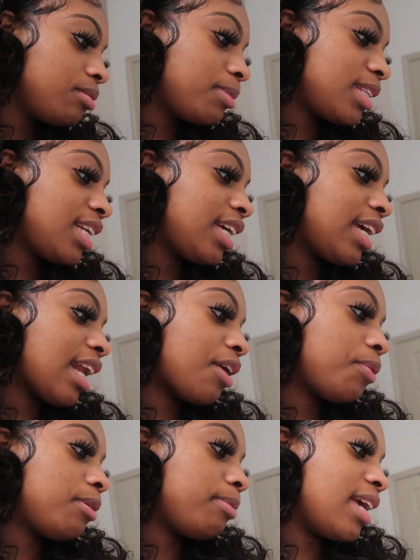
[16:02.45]
But then again, I
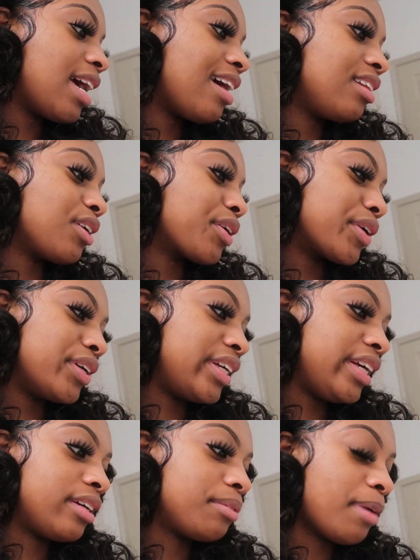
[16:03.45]
don't want to be hella
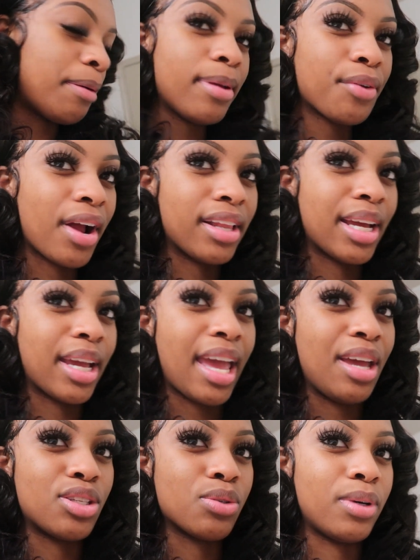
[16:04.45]
early. Maybe around like
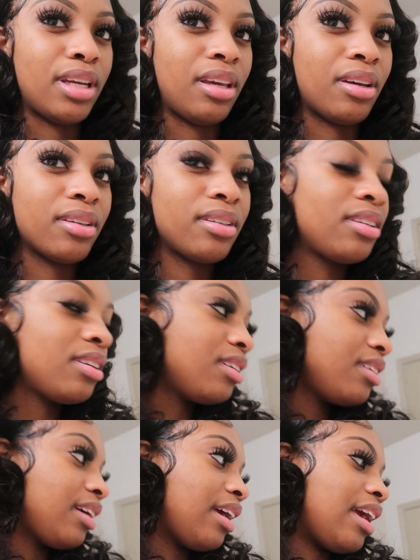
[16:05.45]
8:20,
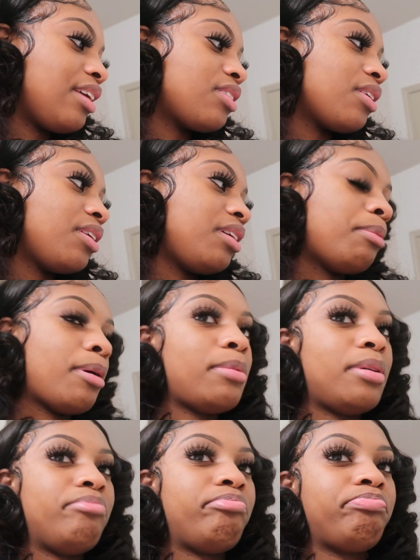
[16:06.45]
8:30
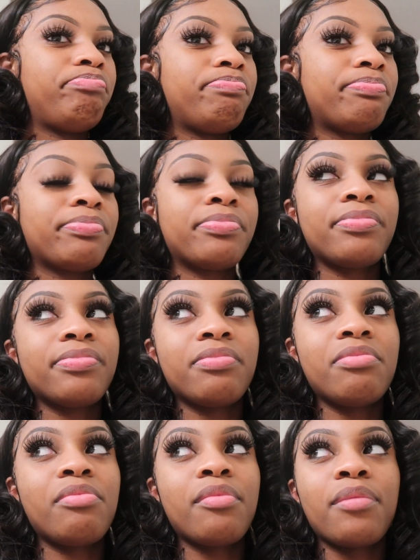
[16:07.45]
maybe.
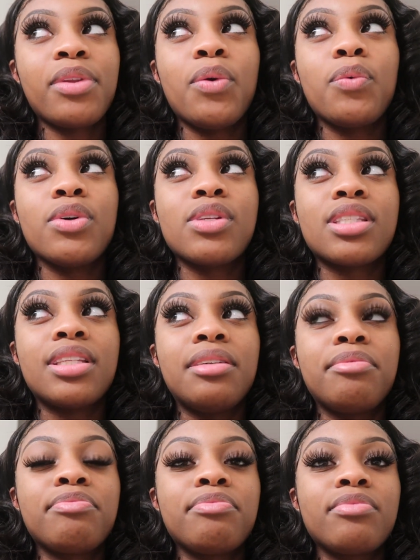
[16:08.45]
We'll
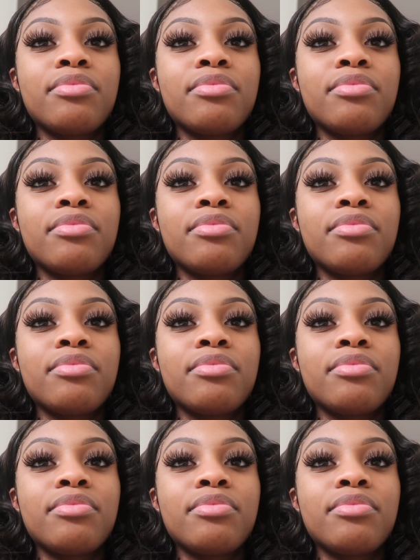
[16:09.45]
see.